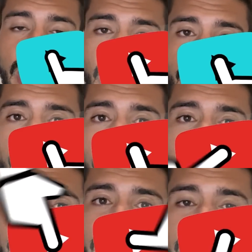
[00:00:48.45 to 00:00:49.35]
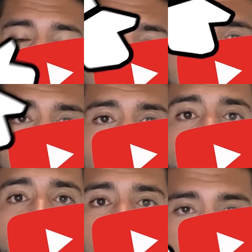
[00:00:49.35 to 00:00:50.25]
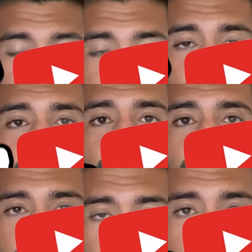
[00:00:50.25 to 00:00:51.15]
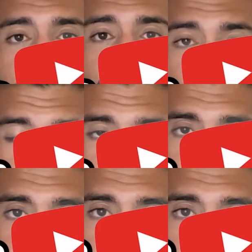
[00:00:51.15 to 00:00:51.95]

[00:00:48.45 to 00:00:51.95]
if you want us to continue to do these types of content.